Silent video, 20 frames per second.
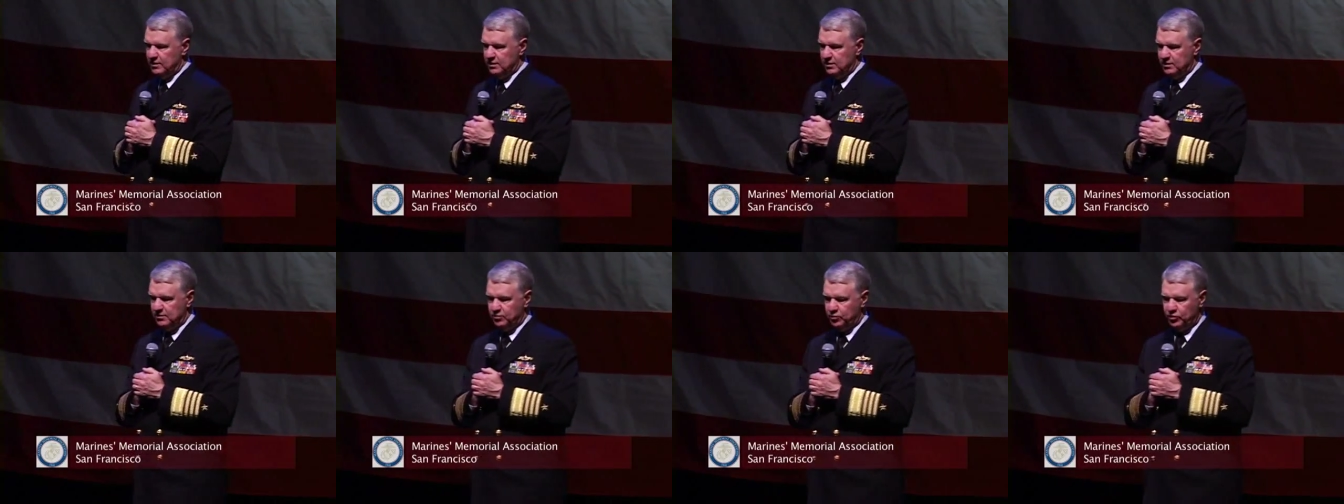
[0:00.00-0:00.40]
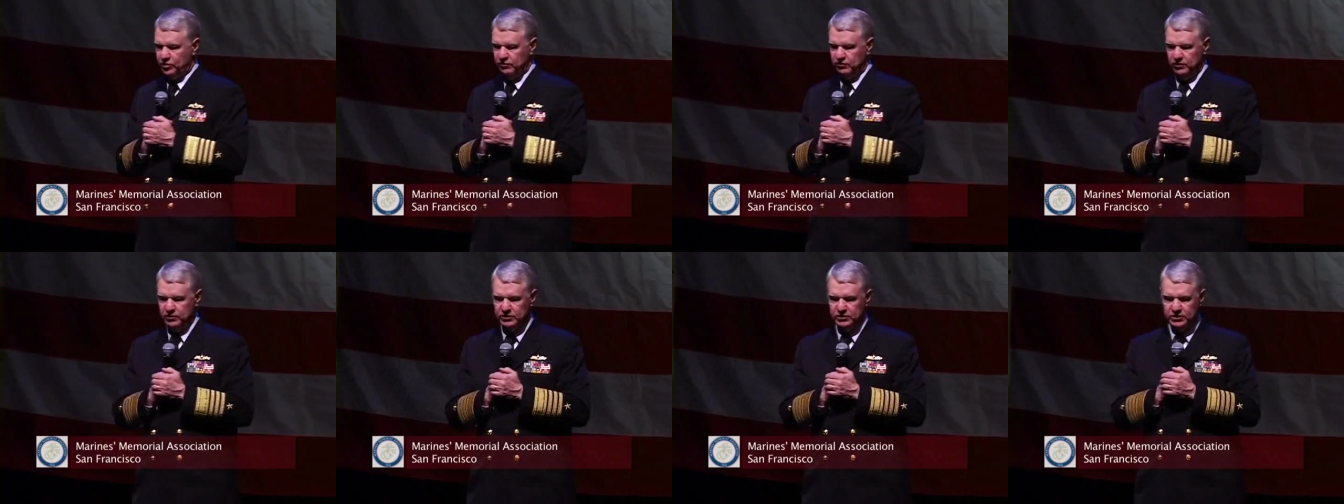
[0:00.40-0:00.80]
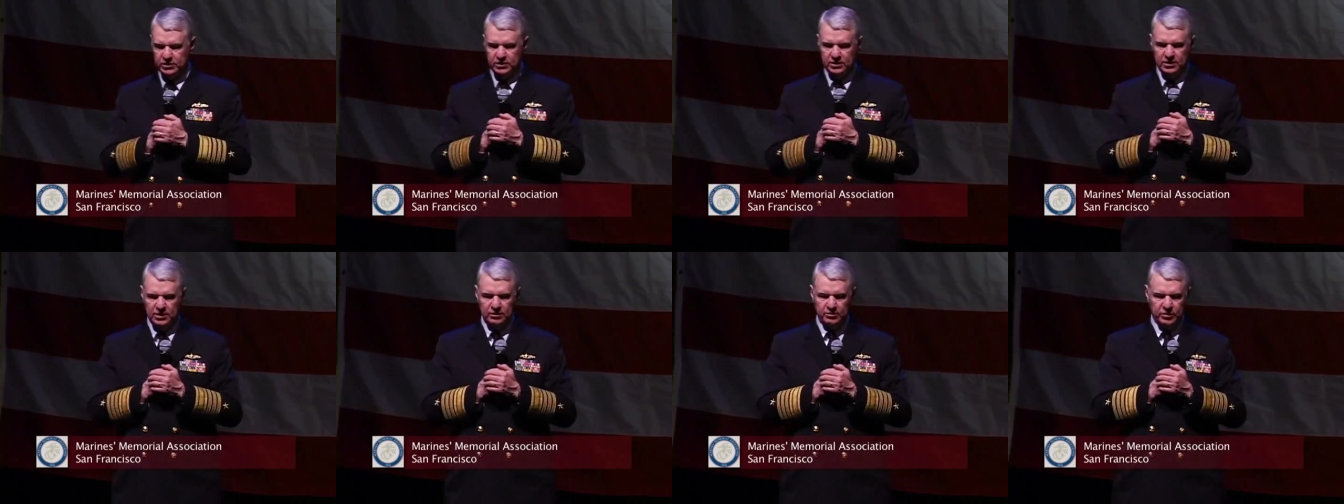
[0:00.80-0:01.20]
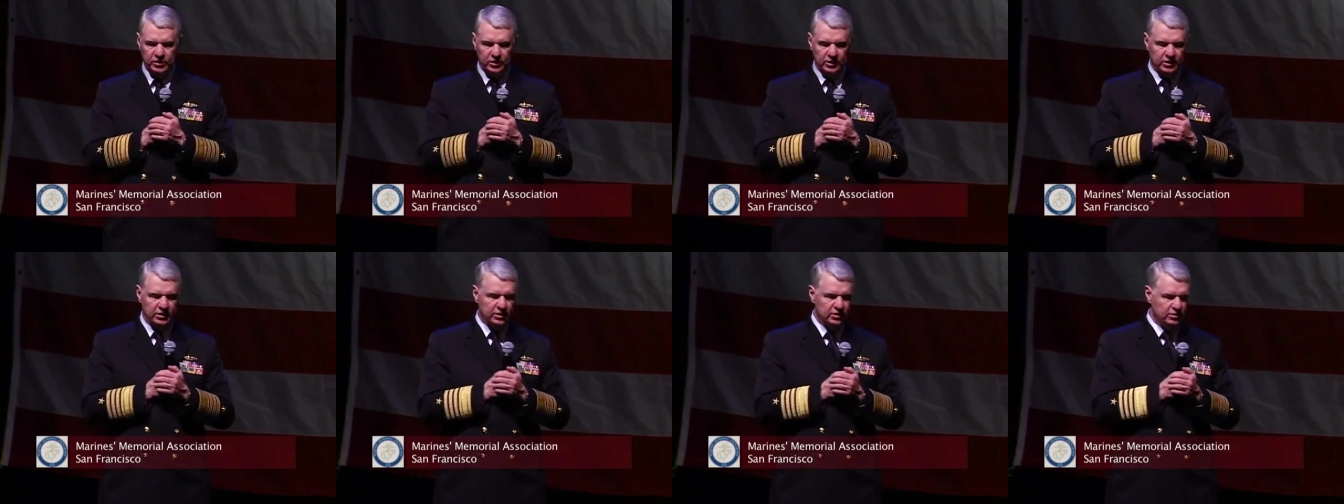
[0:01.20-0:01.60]
the privilege and the
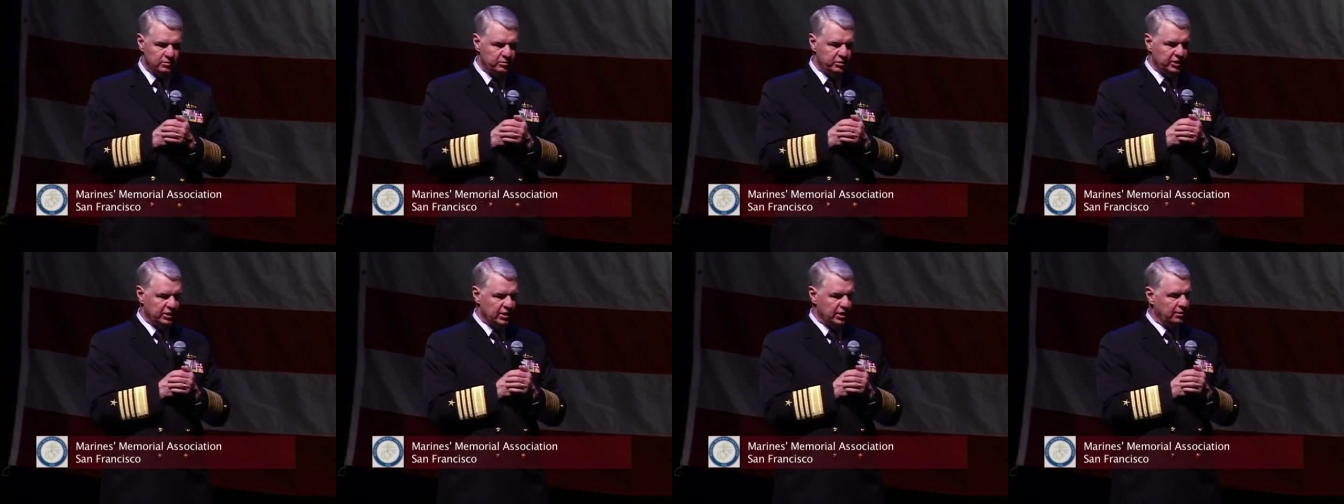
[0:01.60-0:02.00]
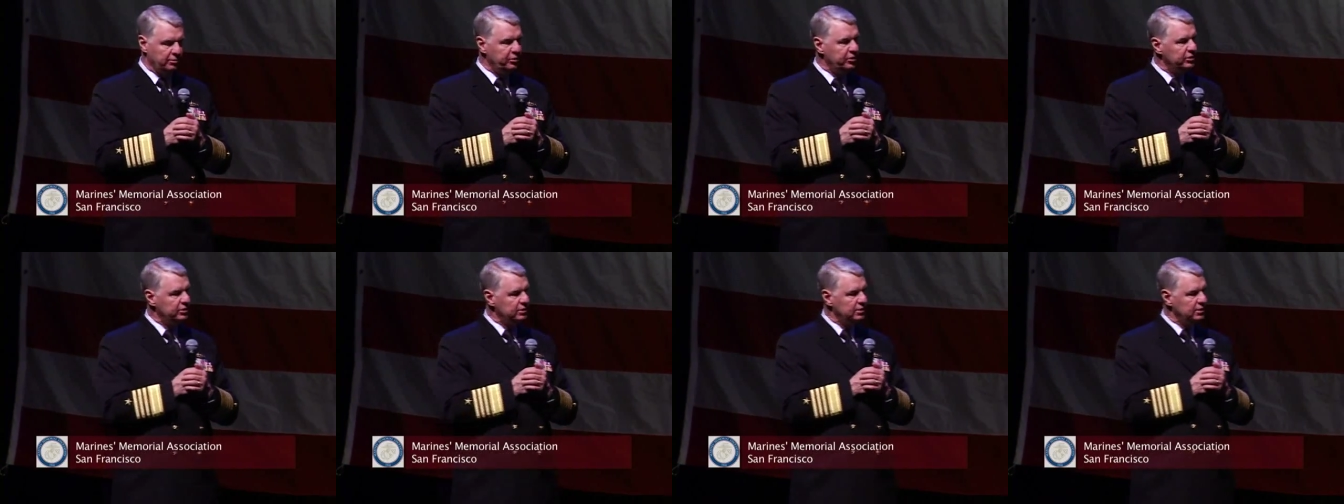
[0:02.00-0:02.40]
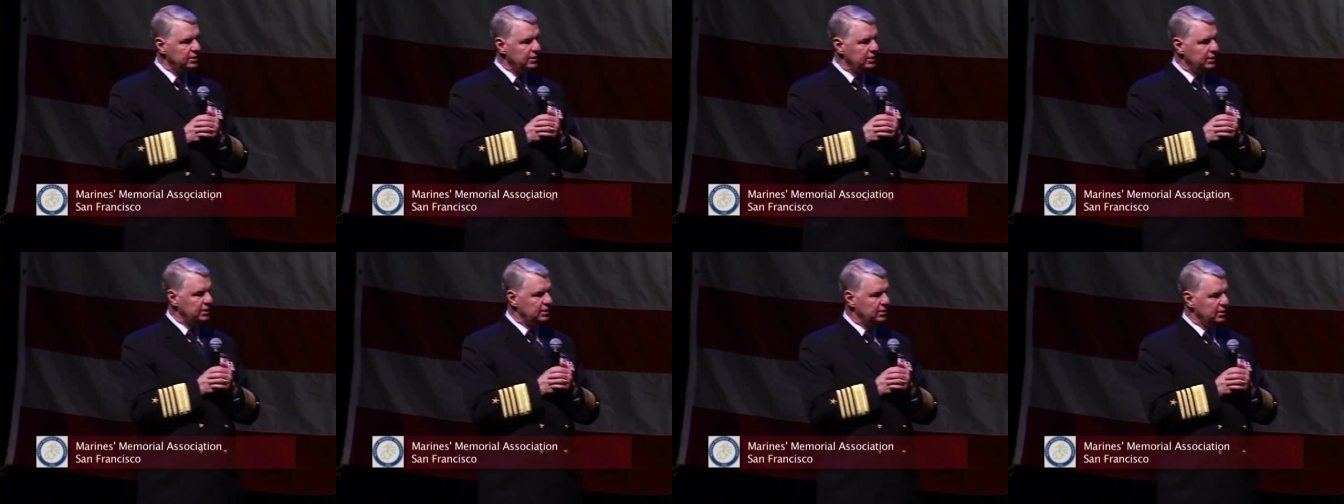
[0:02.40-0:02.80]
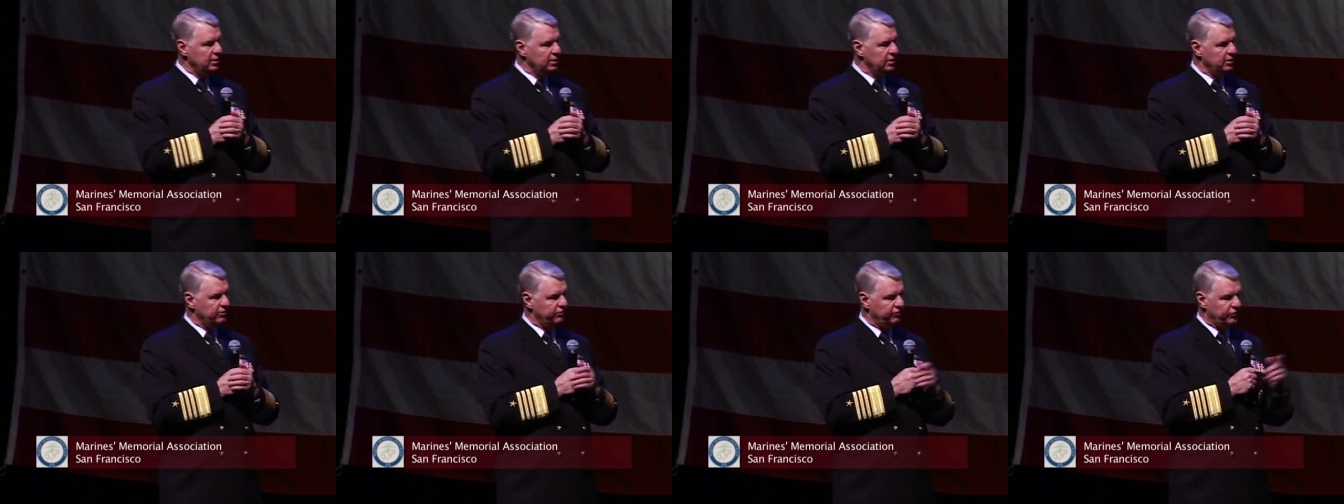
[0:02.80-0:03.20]
ability to pick up
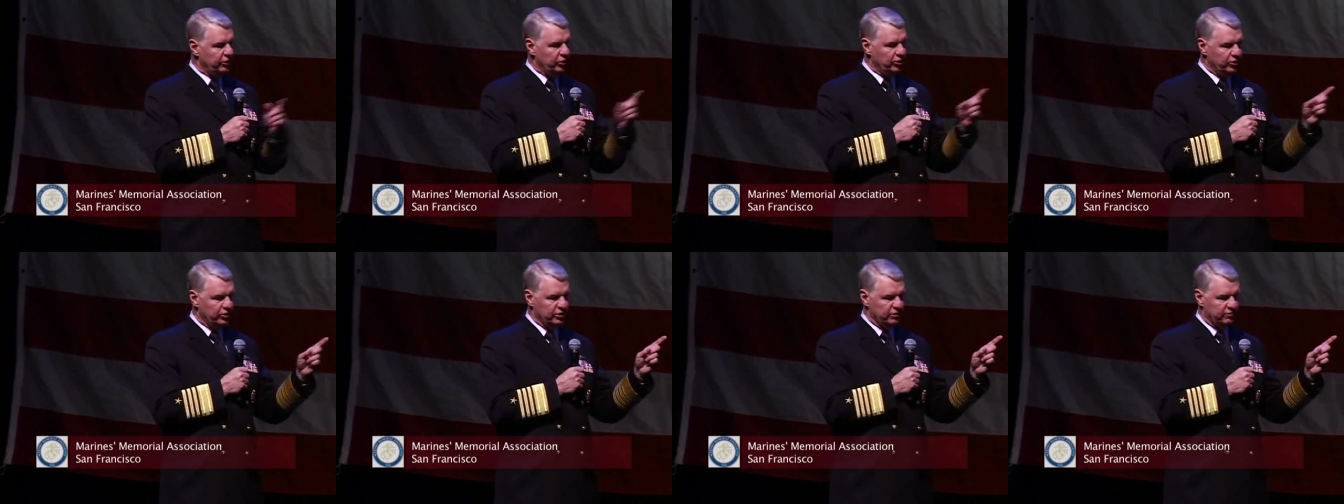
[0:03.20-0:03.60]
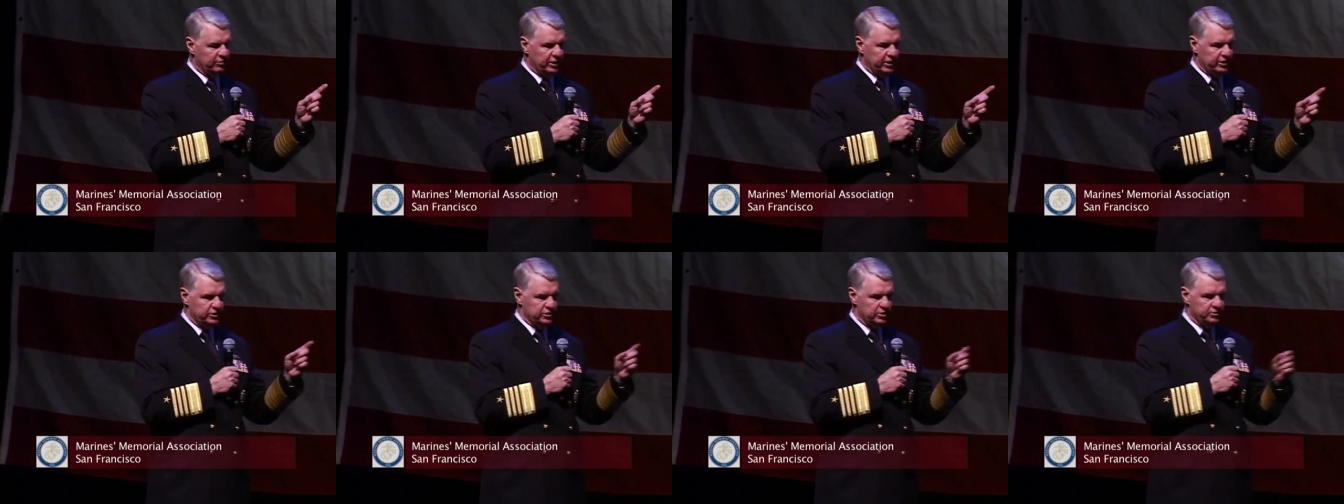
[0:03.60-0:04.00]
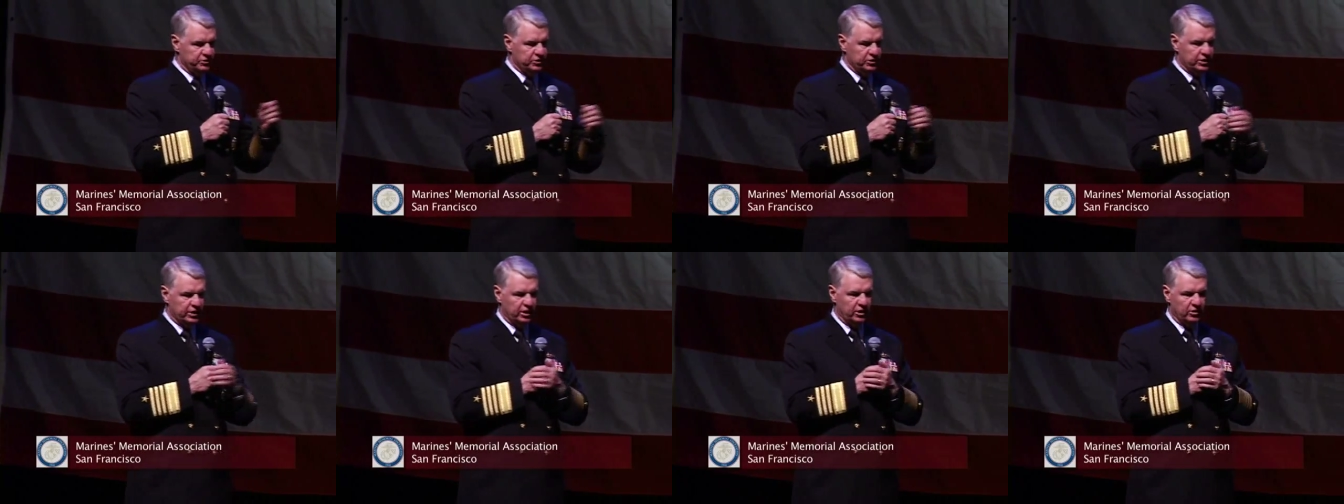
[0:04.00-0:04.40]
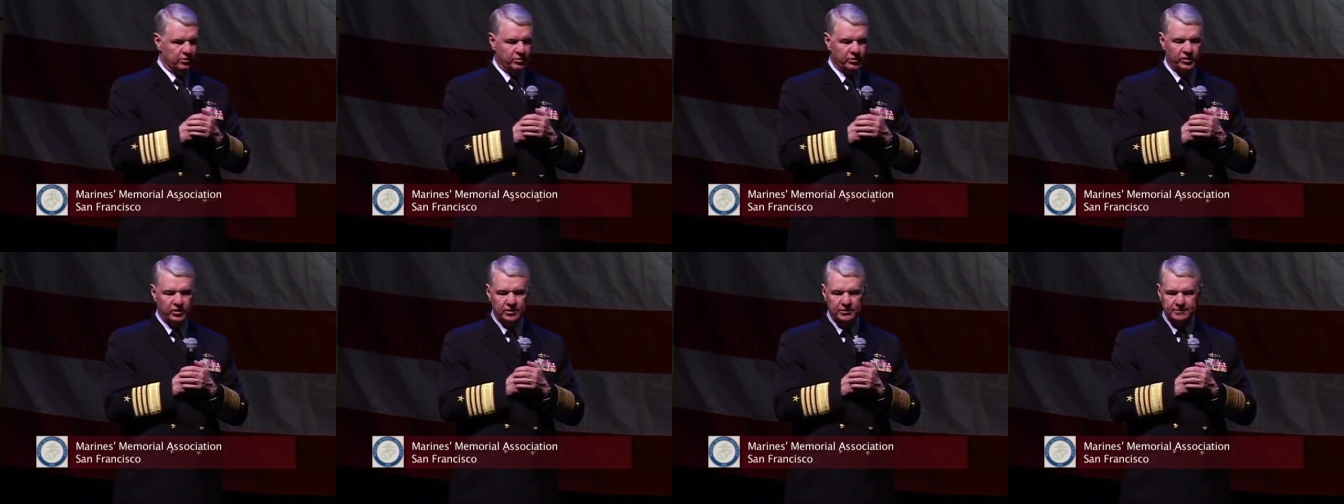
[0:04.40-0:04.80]
the phone of my Egyptian
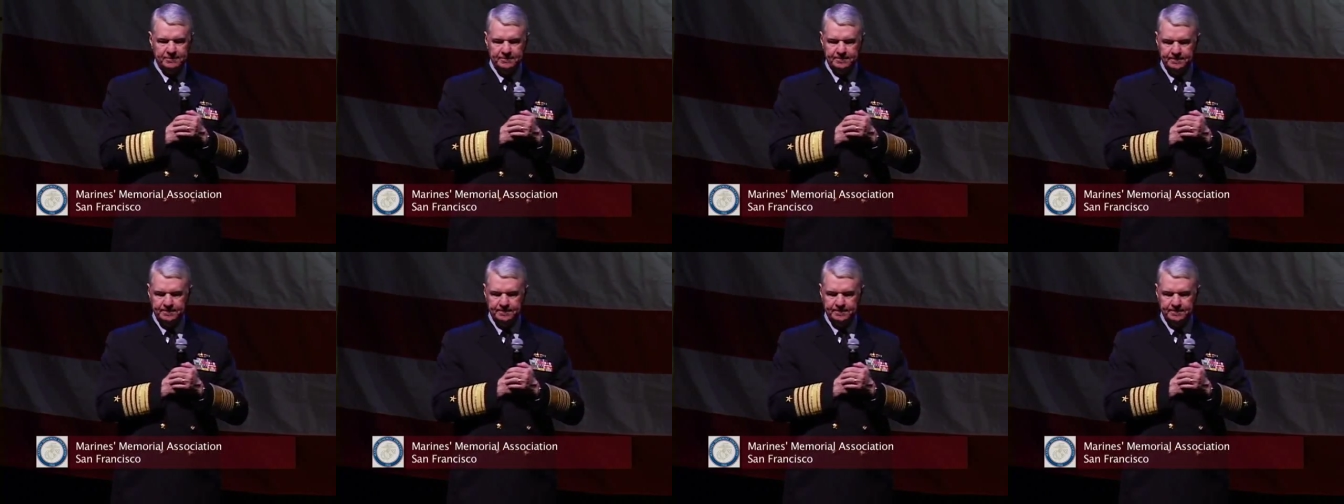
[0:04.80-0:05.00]
counterpart